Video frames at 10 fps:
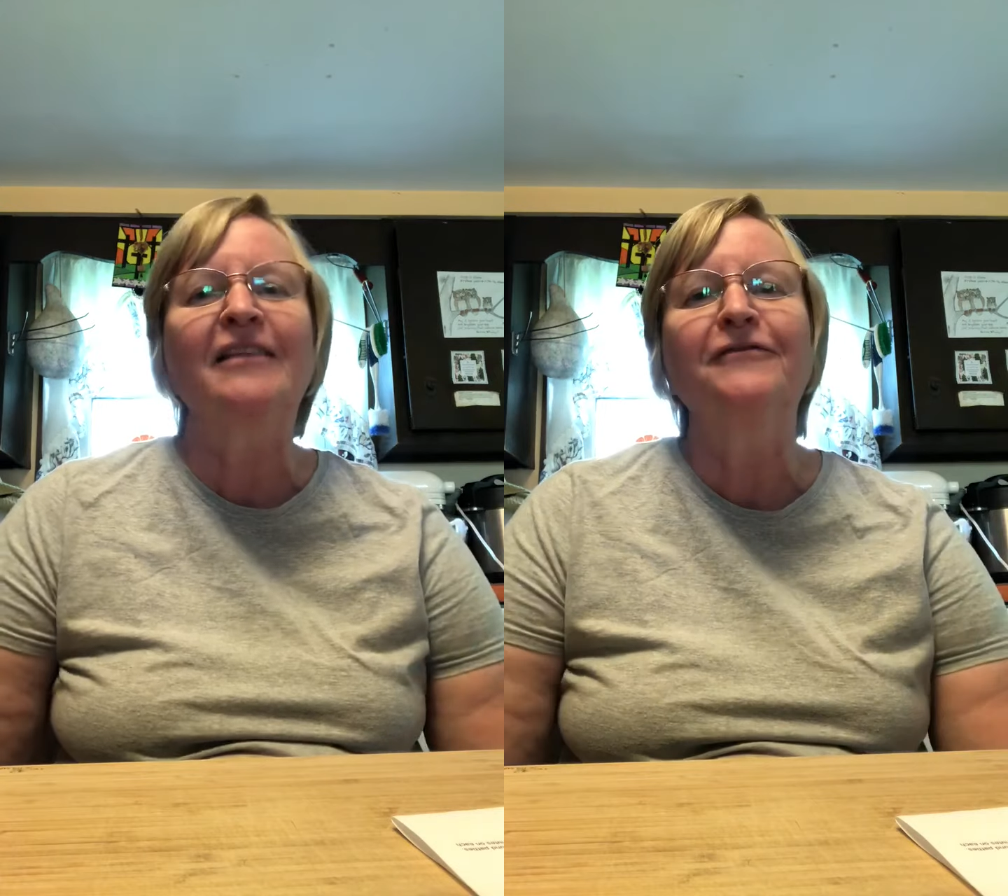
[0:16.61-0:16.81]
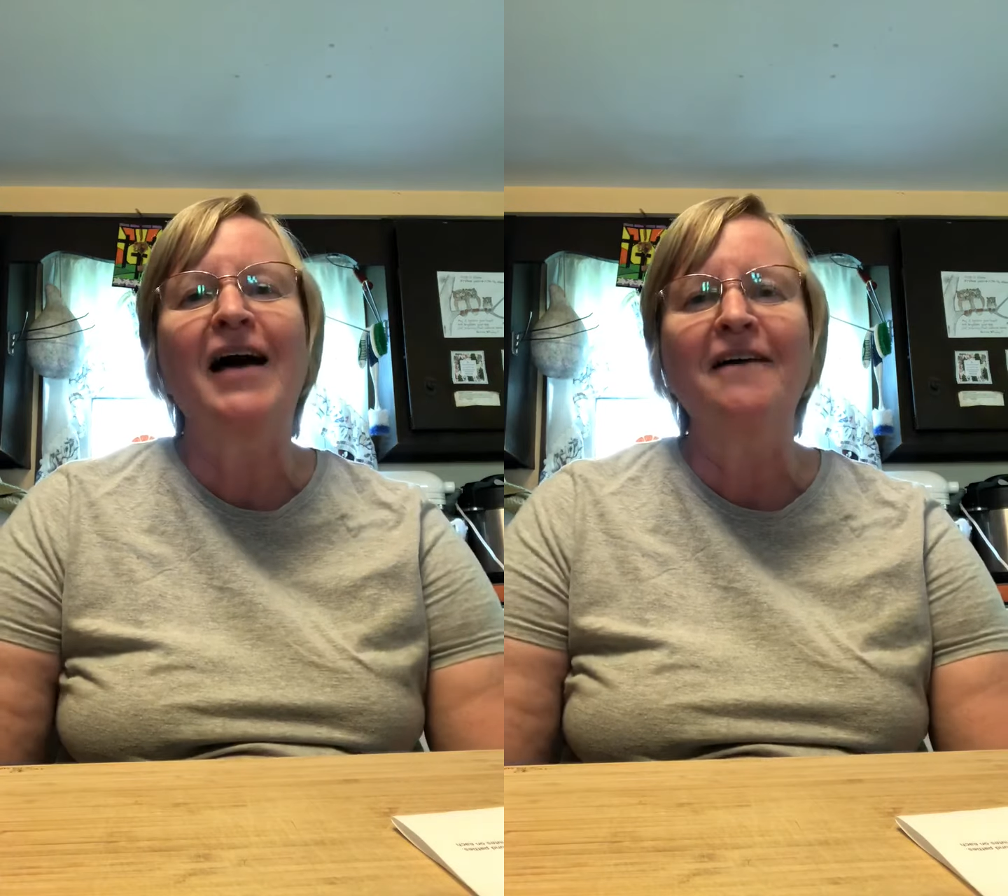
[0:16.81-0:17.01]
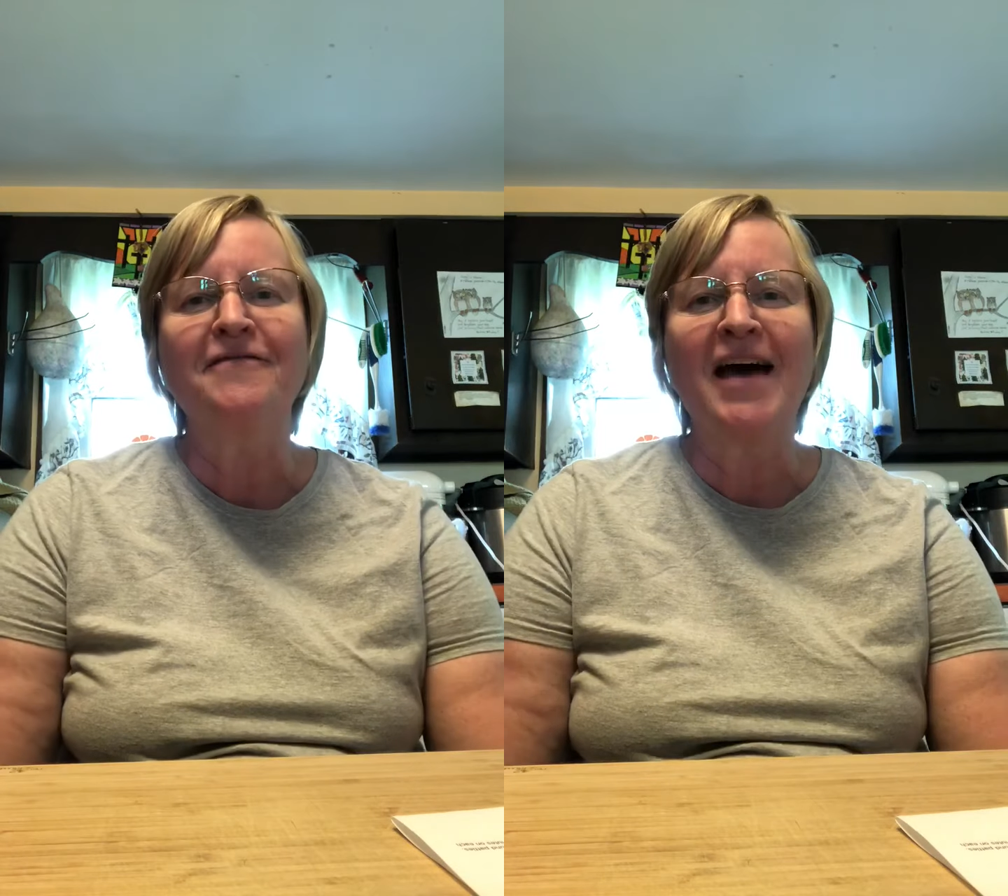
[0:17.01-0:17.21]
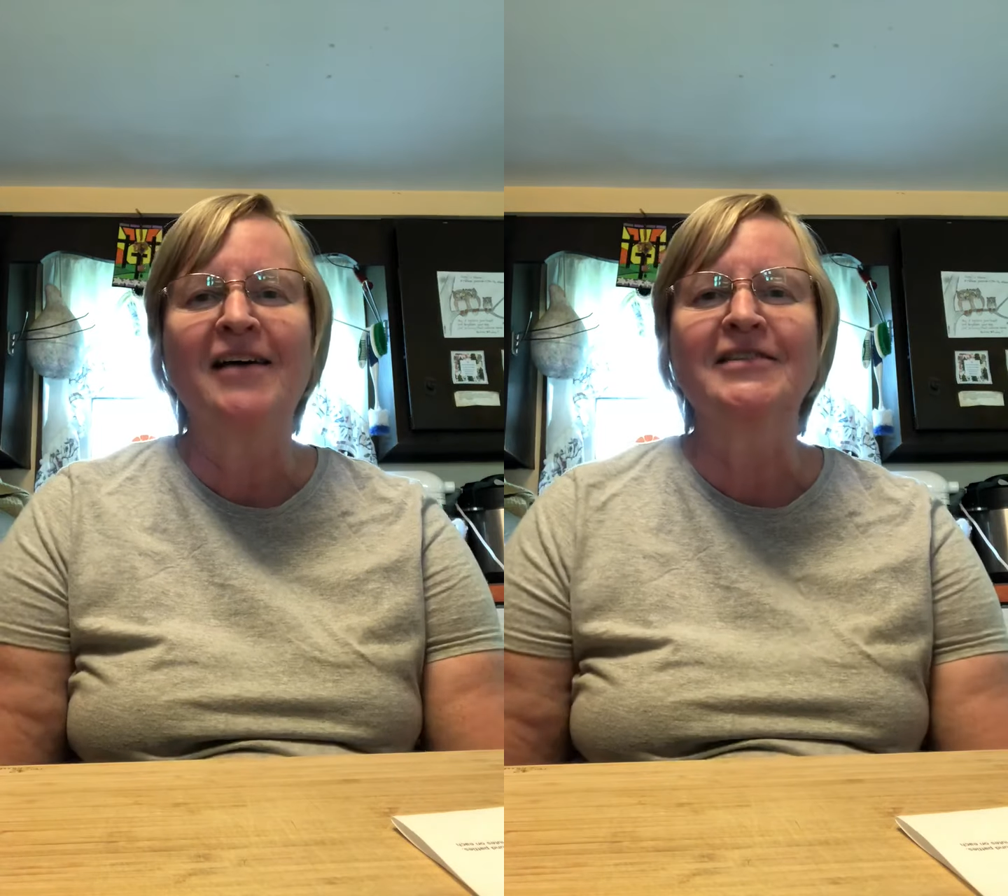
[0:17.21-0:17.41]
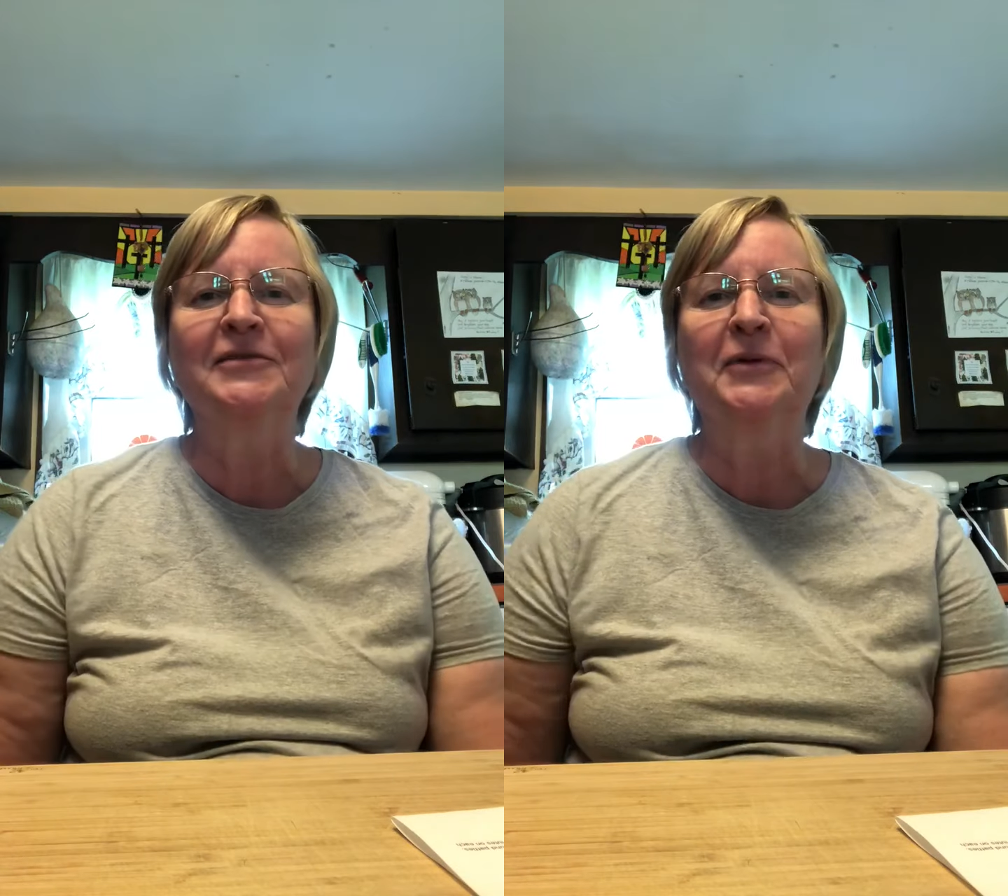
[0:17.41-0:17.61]

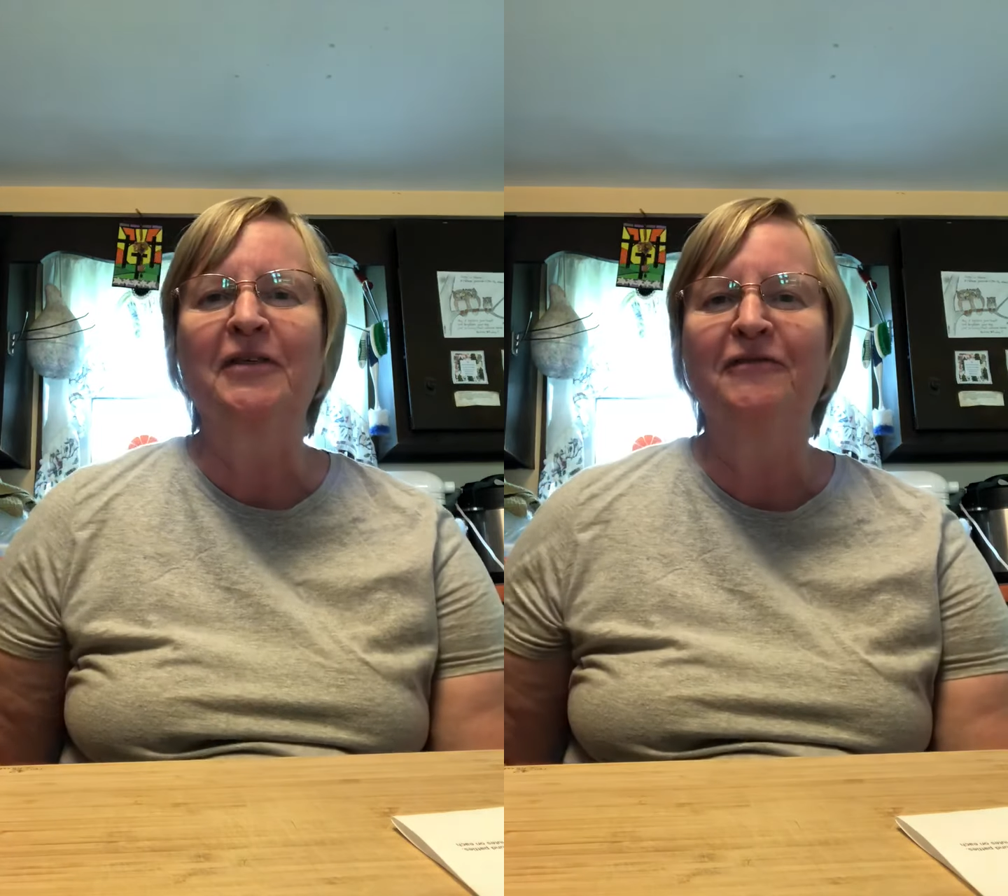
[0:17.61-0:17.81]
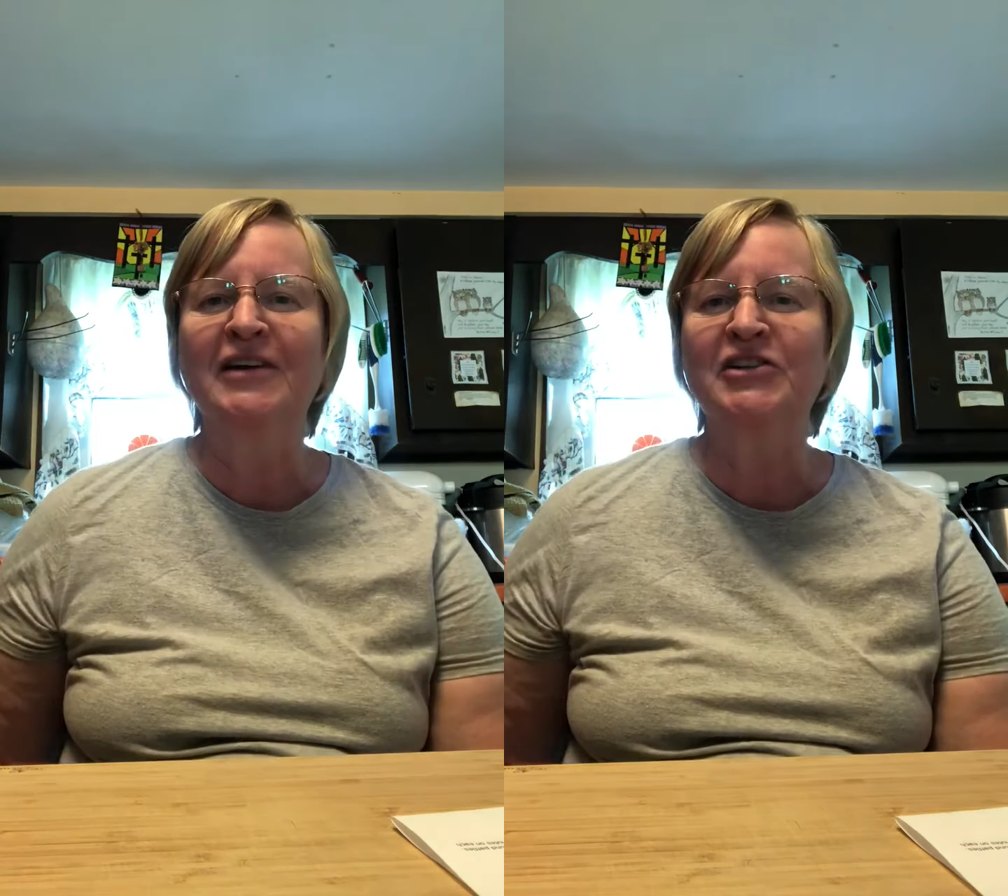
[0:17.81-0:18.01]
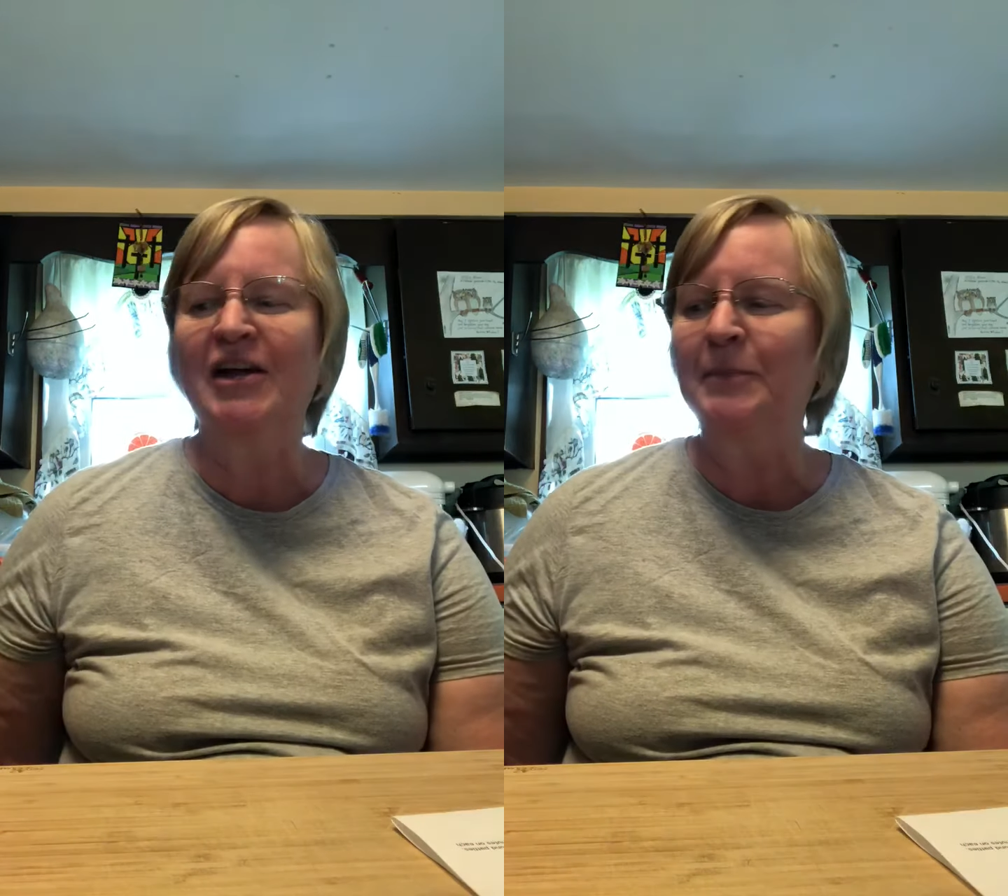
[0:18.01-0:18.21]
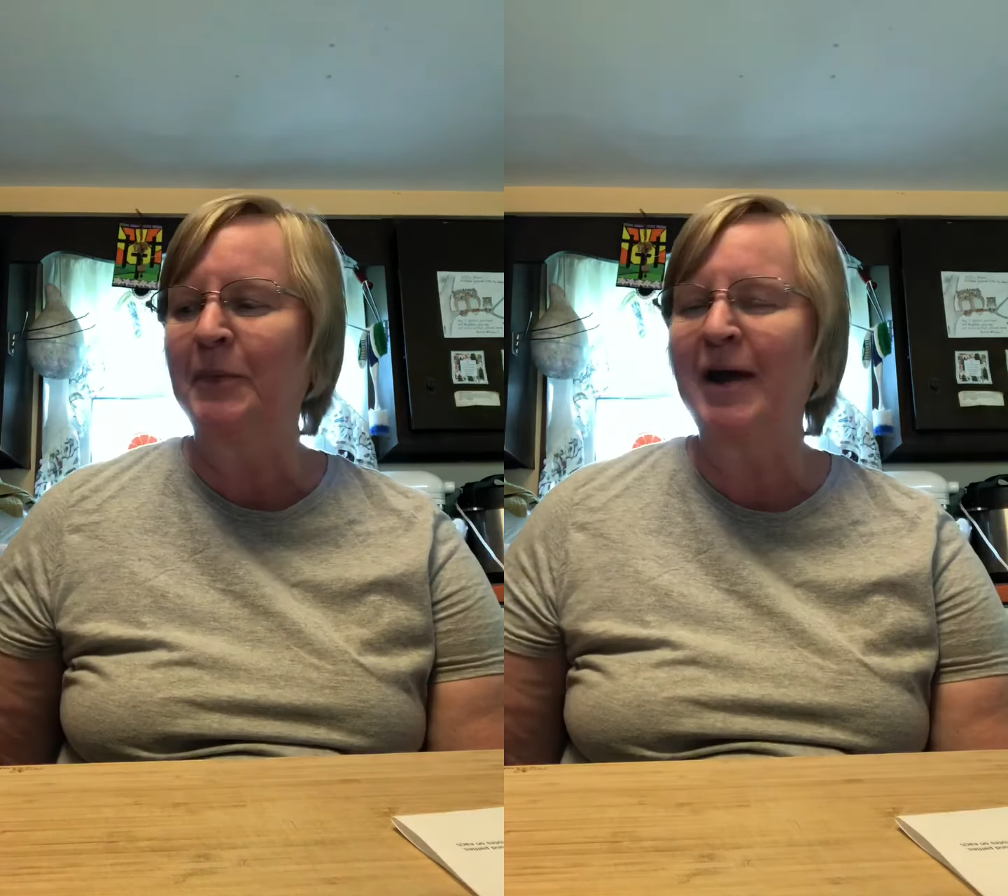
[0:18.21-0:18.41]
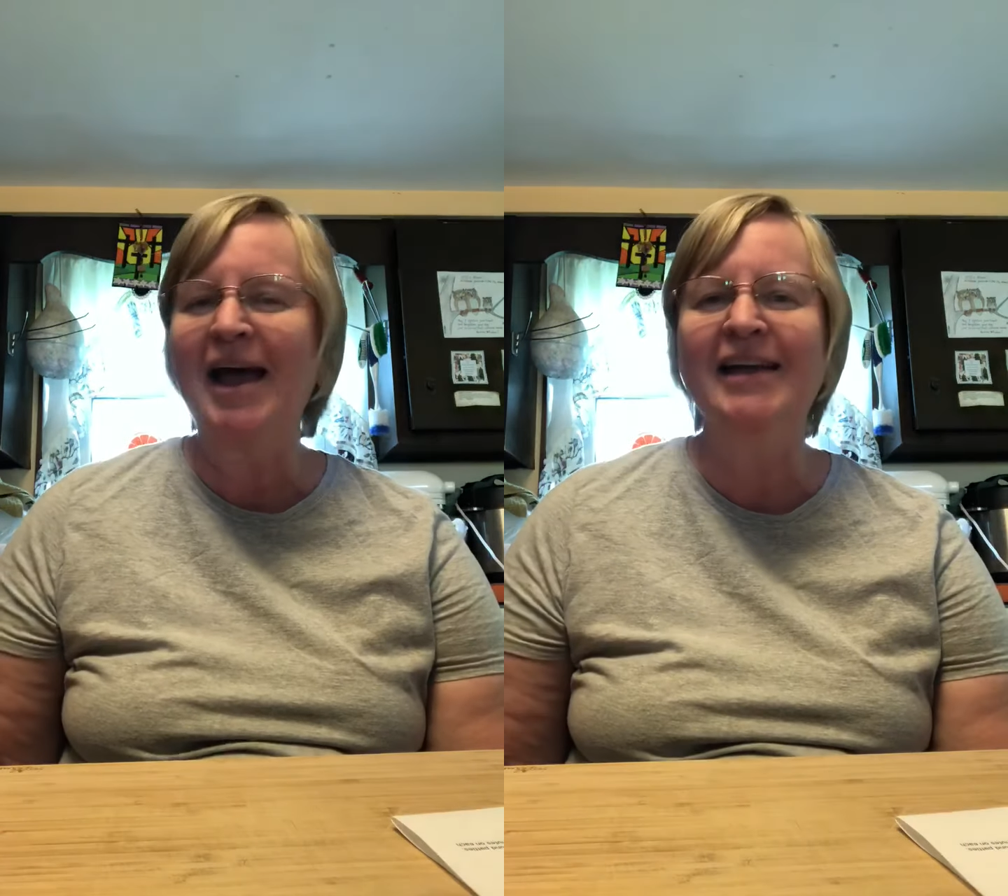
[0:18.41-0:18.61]
5,000 with fish and
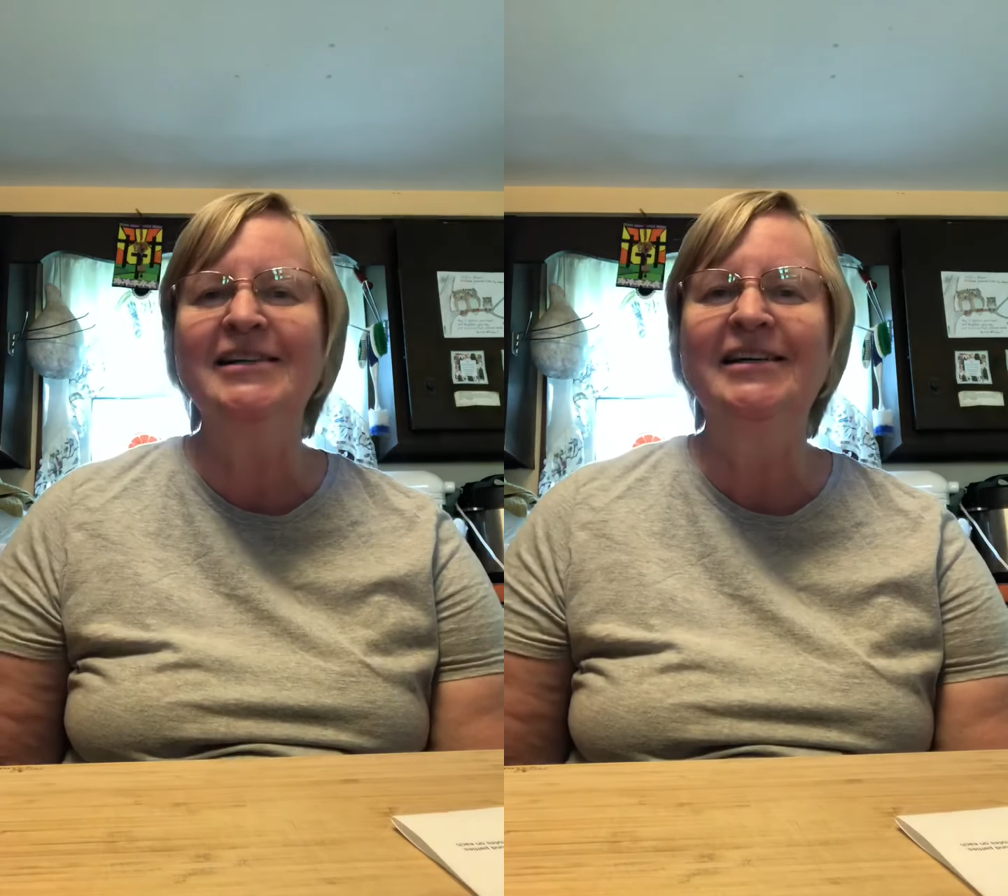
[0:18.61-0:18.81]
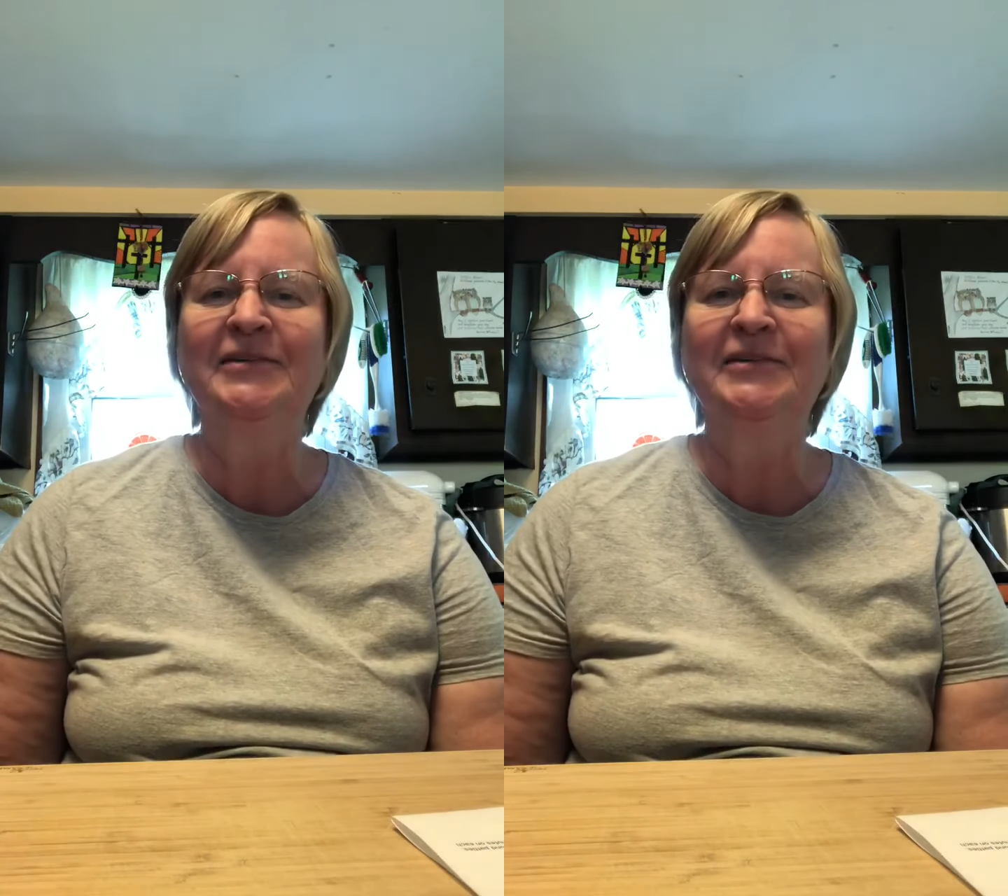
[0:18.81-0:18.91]
bread.